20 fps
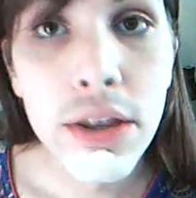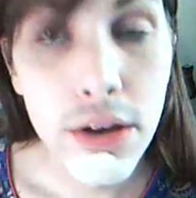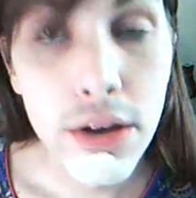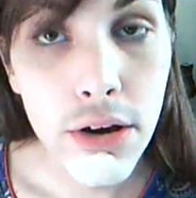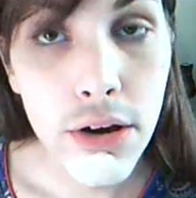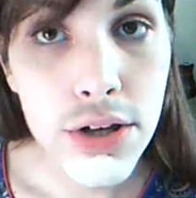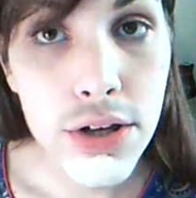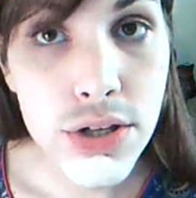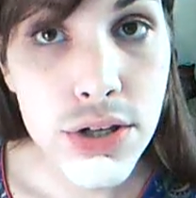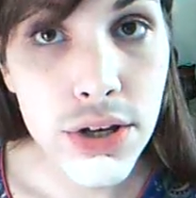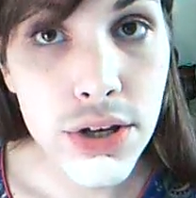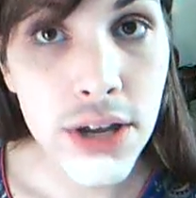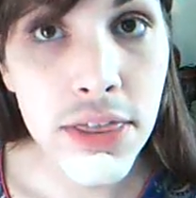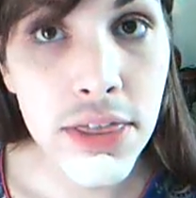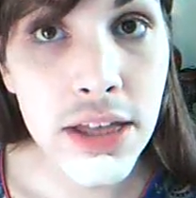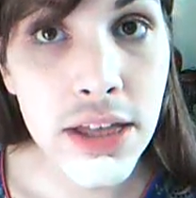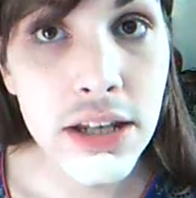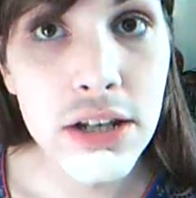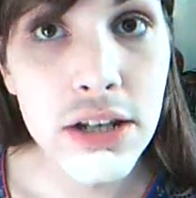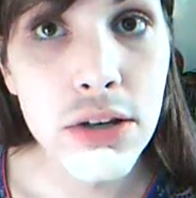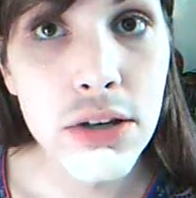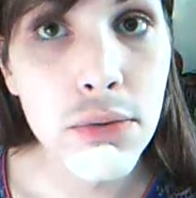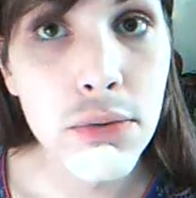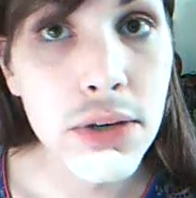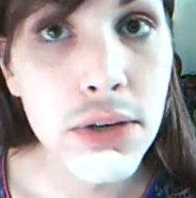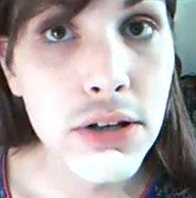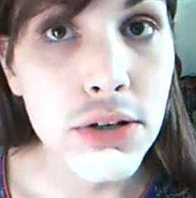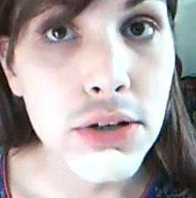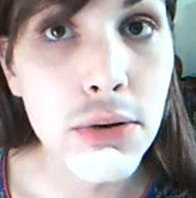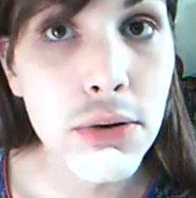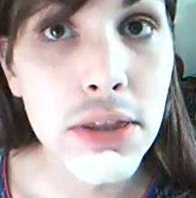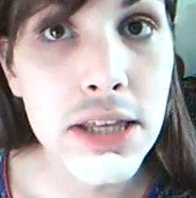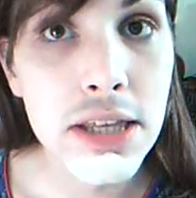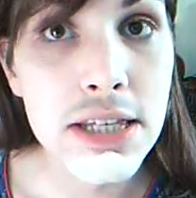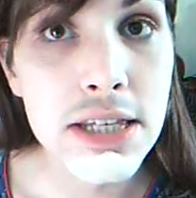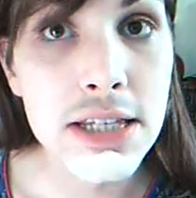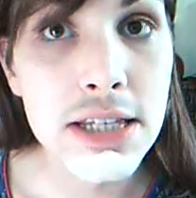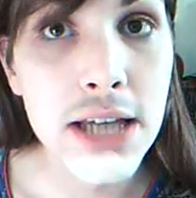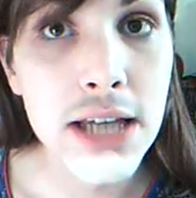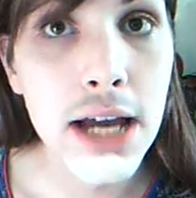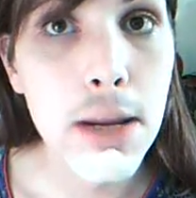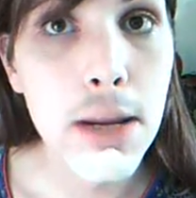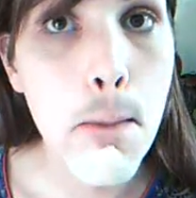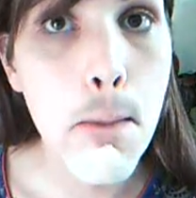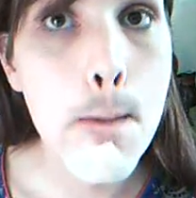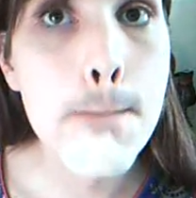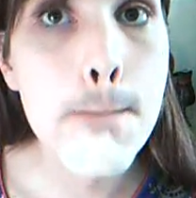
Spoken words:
Also, a good thing to do when you're doing this is kind of